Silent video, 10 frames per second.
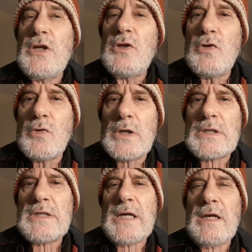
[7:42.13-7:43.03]
you are
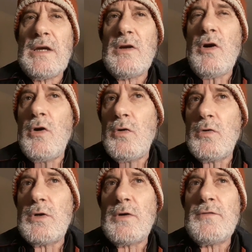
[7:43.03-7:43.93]
taking
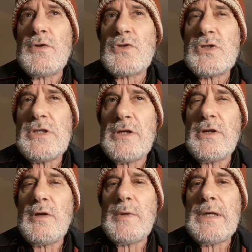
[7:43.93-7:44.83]
hold of your
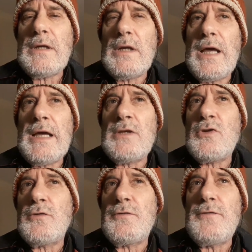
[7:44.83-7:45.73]
steering wheel and
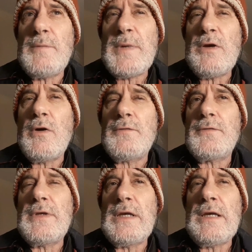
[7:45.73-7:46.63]
you're flipping
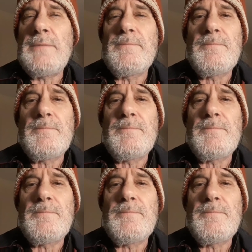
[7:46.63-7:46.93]
off the